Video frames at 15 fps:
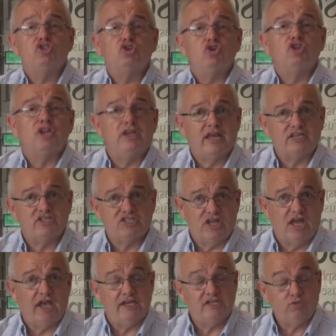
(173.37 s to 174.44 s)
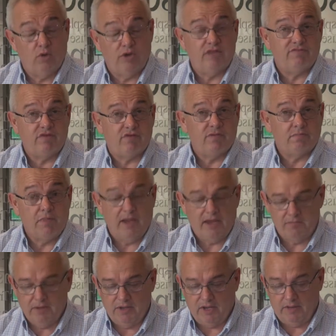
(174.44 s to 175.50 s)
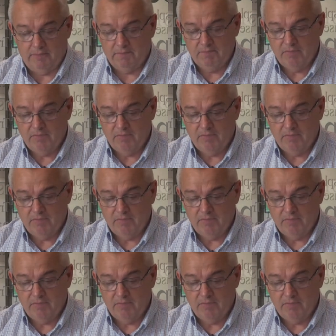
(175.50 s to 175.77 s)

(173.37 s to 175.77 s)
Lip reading: to the next stage, whatever it may be.